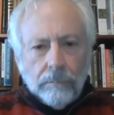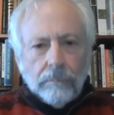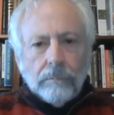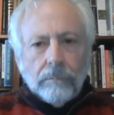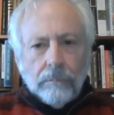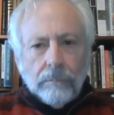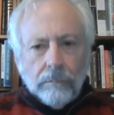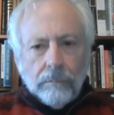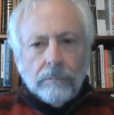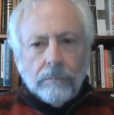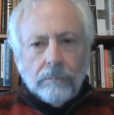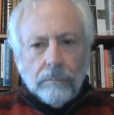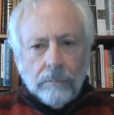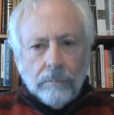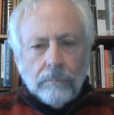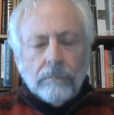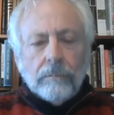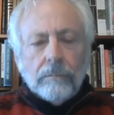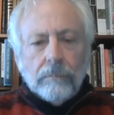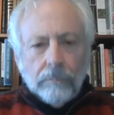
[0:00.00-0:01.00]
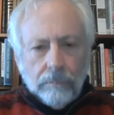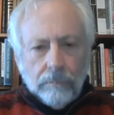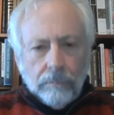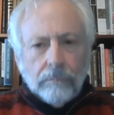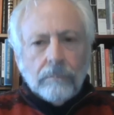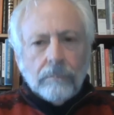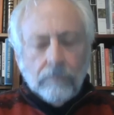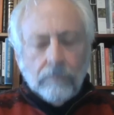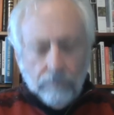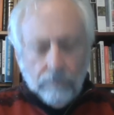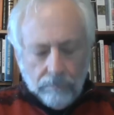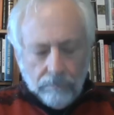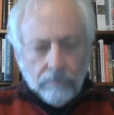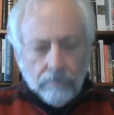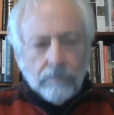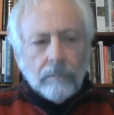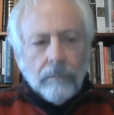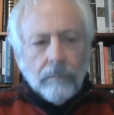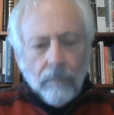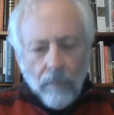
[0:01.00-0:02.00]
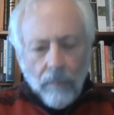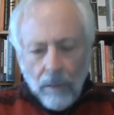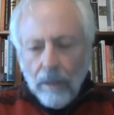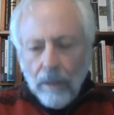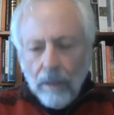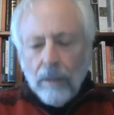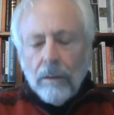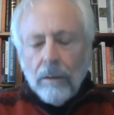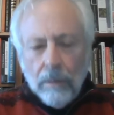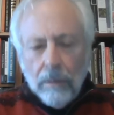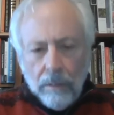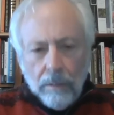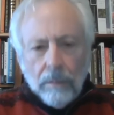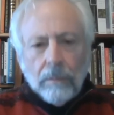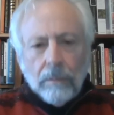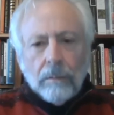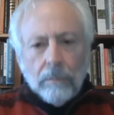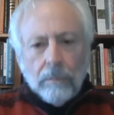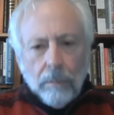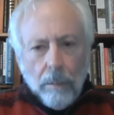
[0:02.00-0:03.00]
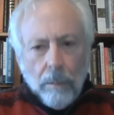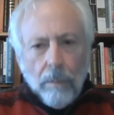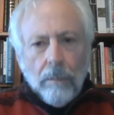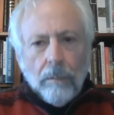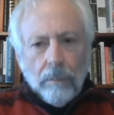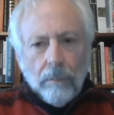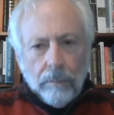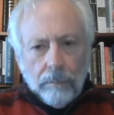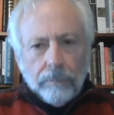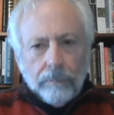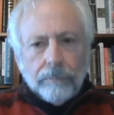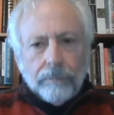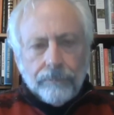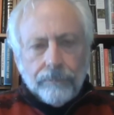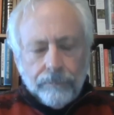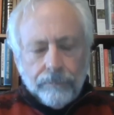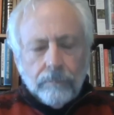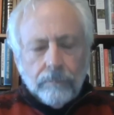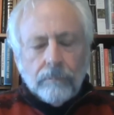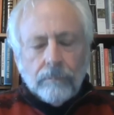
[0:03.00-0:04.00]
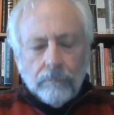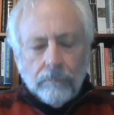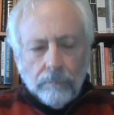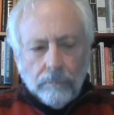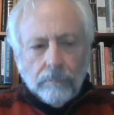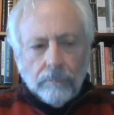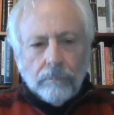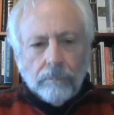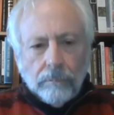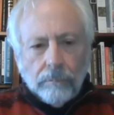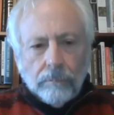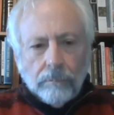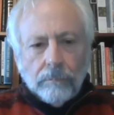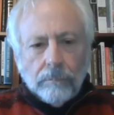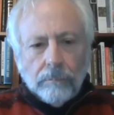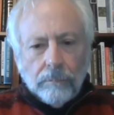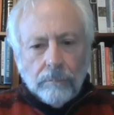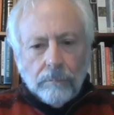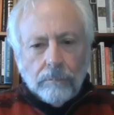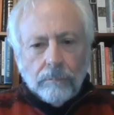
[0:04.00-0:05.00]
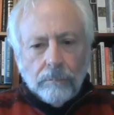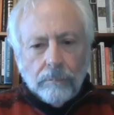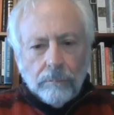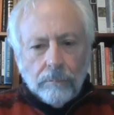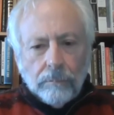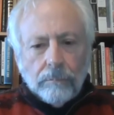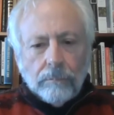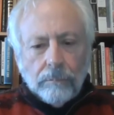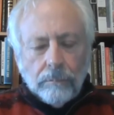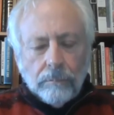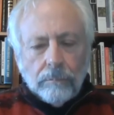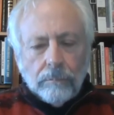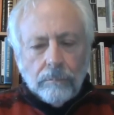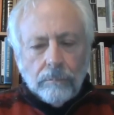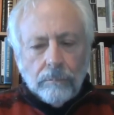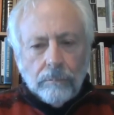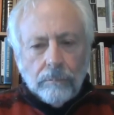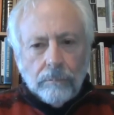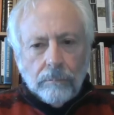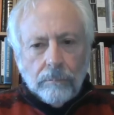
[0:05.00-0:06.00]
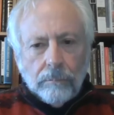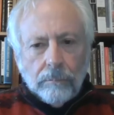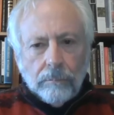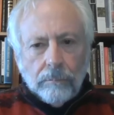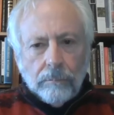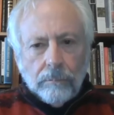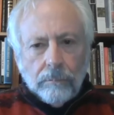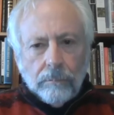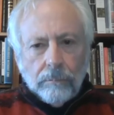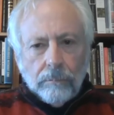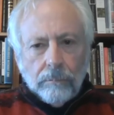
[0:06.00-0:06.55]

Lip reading: (silent)